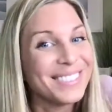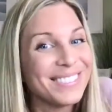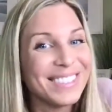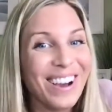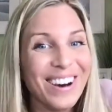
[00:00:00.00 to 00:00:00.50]

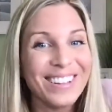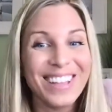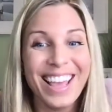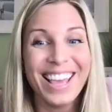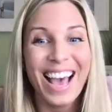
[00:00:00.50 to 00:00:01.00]
Y'all,
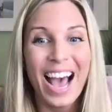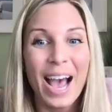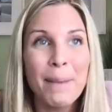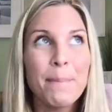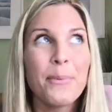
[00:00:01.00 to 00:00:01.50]
like
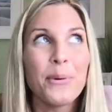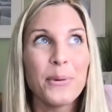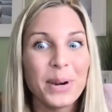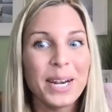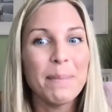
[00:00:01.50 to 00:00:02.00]
I'm
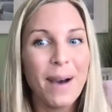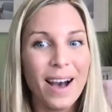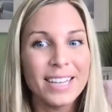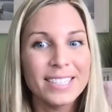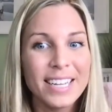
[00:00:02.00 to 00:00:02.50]
pretty
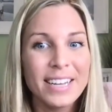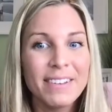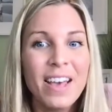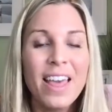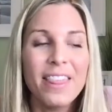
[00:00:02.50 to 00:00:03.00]
positive
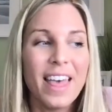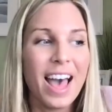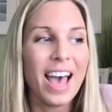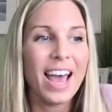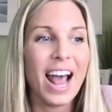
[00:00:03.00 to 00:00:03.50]

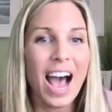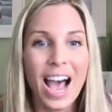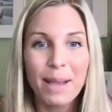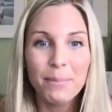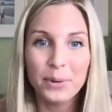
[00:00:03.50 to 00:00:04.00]
that
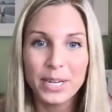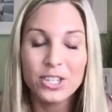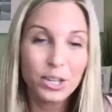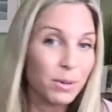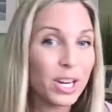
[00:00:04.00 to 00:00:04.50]
I
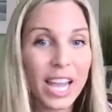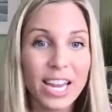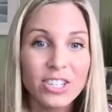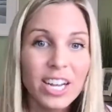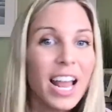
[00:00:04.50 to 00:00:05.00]
preach
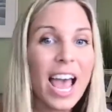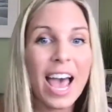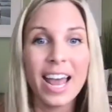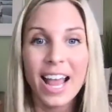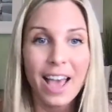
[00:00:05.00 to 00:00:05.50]
communication
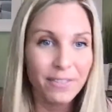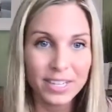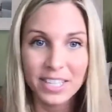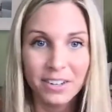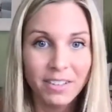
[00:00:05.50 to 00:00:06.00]
at every
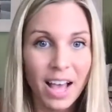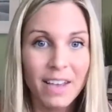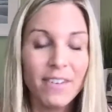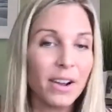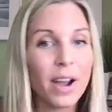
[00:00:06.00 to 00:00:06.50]
single
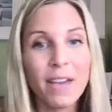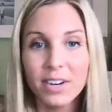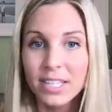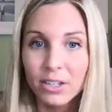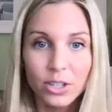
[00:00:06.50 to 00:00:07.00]
live or every
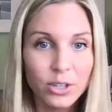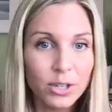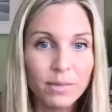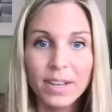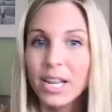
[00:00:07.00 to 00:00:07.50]
single
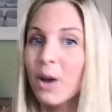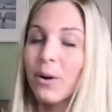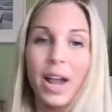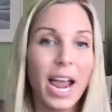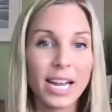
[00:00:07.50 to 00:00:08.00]
YouTube video
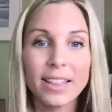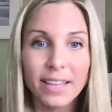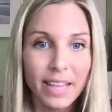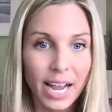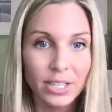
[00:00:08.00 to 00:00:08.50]
or anything
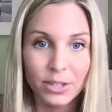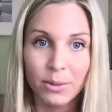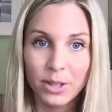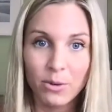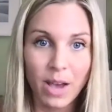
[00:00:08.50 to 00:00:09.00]
that I do
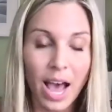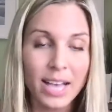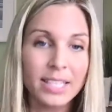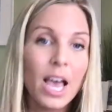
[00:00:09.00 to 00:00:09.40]
with you guys.